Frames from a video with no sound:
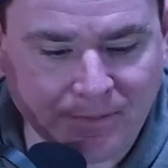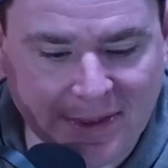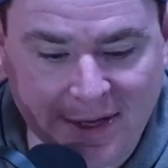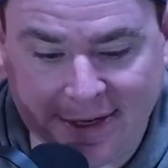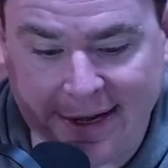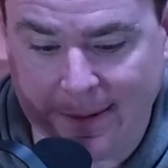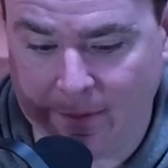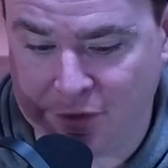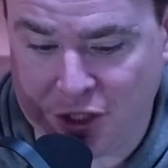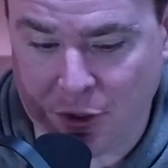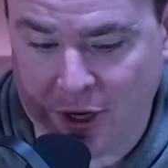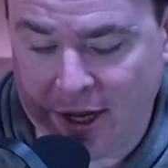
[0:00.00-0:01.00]
the kingdom of
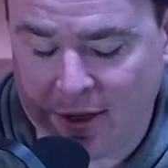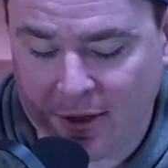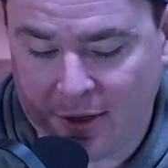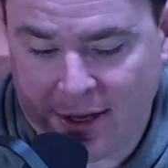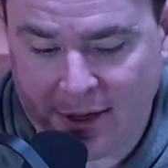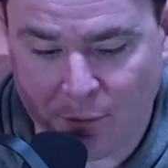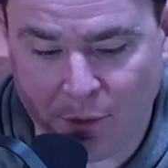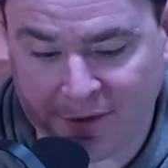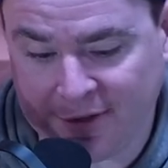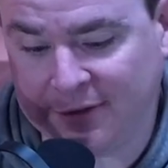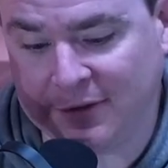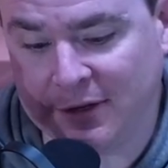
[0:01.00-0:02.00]
Judah
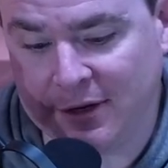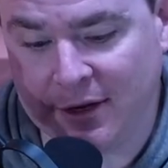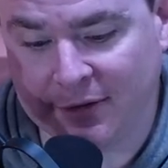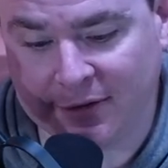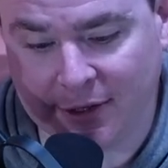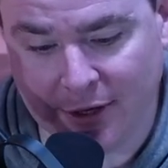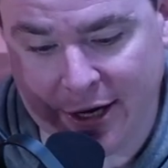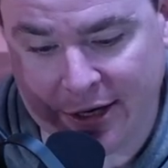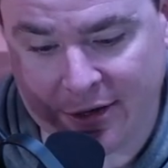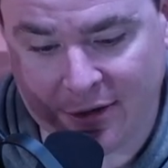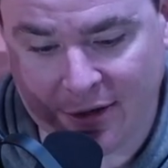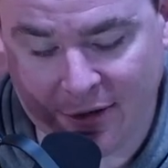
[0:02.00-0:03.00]
resisted
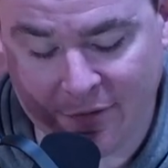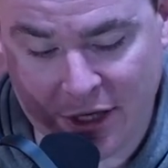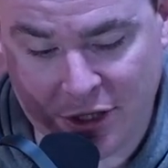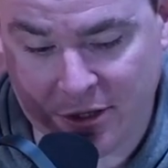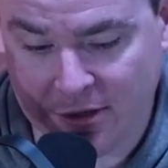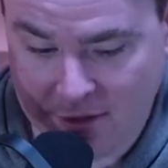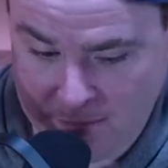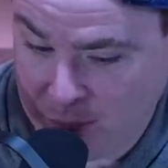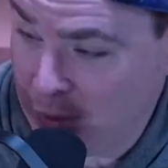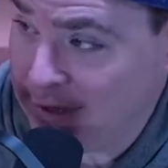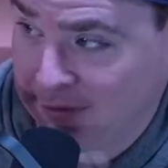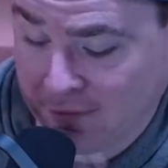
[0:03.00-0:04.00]
Assyrian invasion
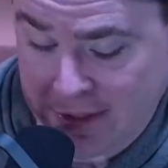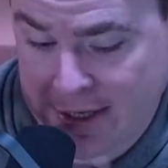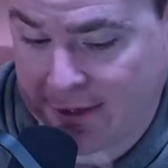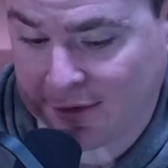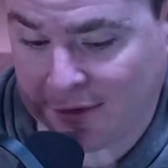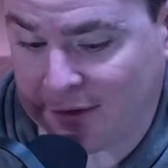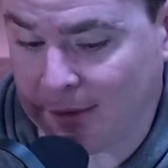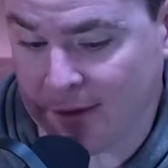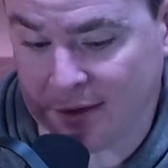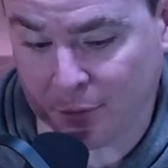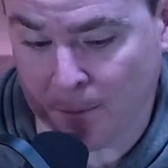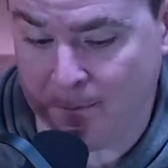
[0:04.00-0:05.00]
impressively because the
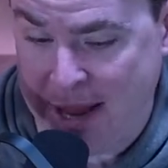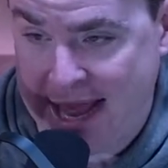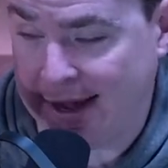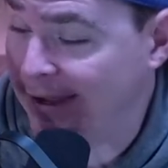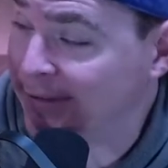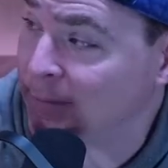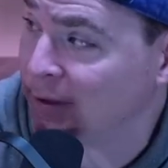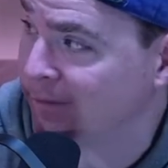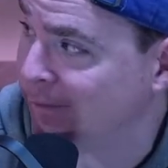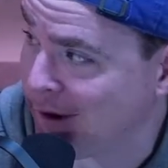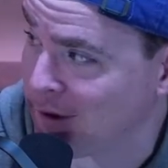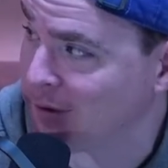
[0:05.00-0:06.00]
Assyrians were badass
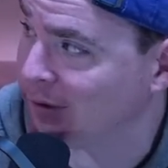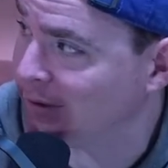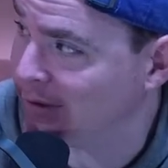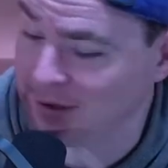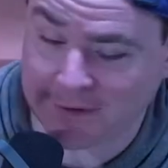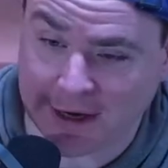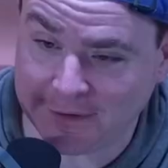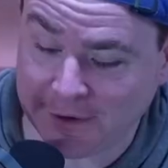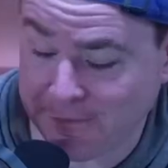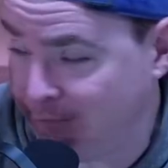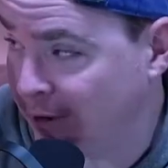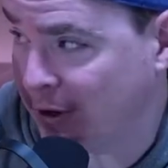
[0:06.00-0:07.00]
motherfuckers. These guys
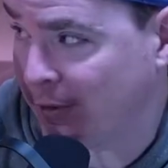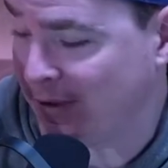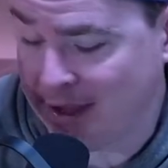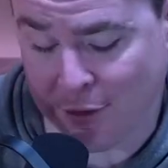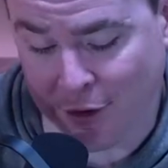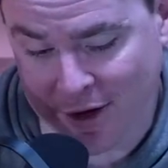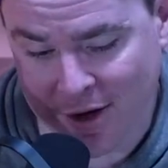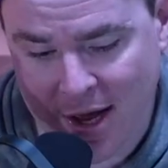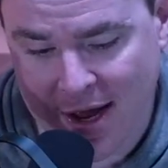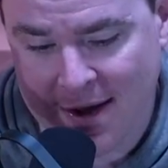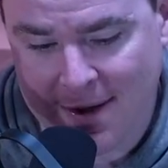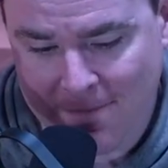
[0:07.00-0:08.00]
didn't fuck around. They were,
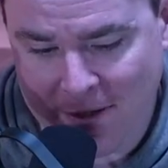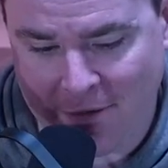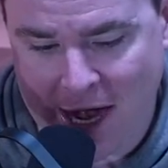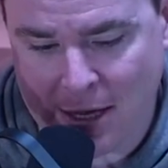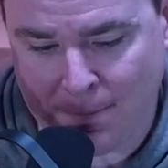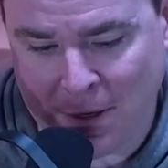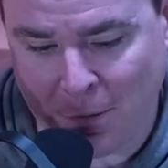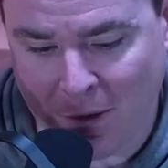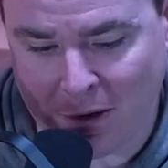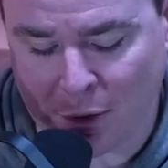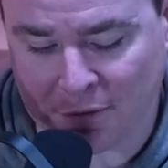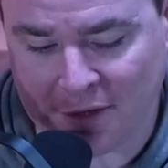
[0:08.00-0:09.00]
if I had to pick
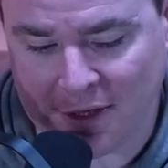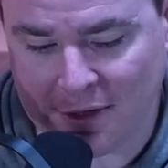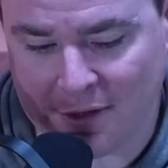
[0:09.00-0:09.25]
one of the most,